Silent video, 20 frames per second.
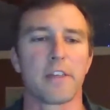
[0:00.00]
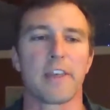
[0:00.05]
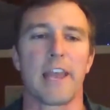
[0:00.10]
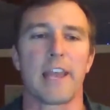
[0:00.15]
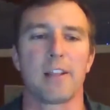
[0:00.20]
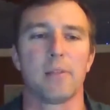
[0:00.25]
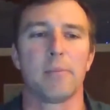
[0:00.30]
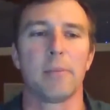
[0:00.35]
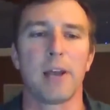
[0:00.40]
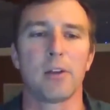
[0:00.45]

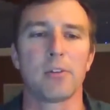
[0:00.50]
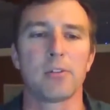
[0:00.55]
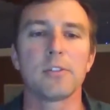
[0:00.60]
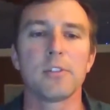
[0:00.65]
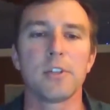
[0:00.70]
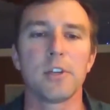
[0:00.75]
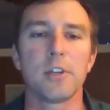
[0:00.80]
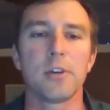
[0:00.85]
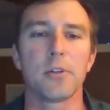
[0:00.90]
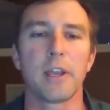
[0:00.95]
treasure of
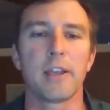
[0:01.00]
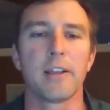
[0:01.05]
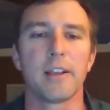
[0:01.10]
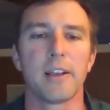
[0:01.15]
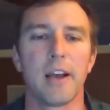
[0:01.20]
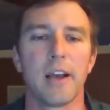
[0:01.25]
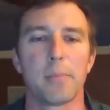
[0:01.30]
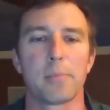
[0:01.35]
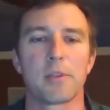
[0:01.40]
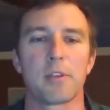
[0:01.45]
the Saddle
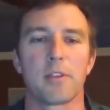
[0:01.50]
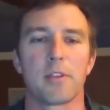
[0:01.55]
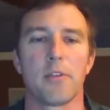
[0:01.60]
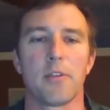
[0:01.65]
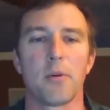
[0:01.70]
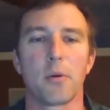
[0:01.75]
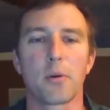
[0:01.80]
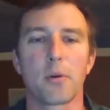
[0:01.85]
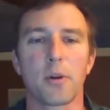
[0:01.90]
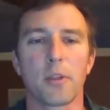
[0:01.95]
Mountain
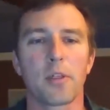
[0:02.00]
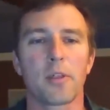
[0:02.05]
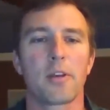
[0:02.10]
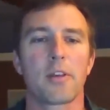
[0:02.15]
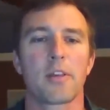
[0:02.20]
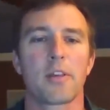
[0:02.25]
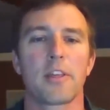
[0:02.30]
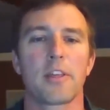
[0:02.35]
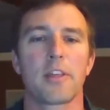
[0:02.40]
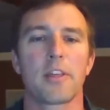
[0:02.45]
unit up
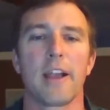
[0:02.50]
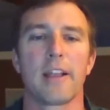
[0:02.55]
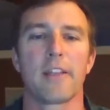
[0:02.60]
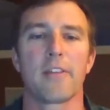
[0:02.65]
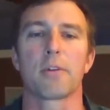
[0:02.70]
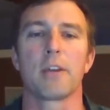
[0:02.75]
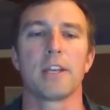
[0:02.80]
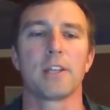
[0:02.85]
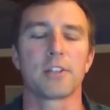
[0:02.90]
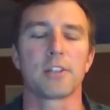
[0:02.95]
to the
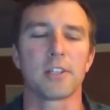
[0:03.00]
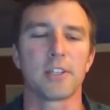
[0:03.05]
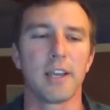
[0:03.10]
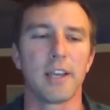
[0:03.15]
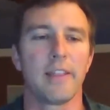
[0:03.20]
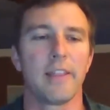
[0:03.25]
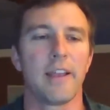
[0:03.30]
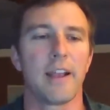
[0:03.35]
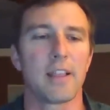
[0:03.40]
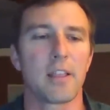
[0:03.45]
north
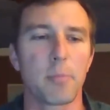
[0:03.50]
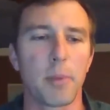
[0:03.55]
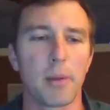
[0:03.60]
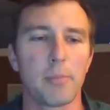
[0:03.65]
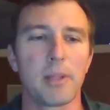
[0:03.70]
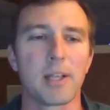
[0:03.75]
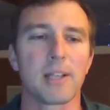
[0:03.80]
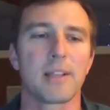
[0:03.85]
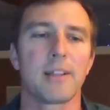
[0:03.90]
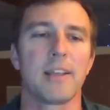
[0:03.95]
side of the Reach.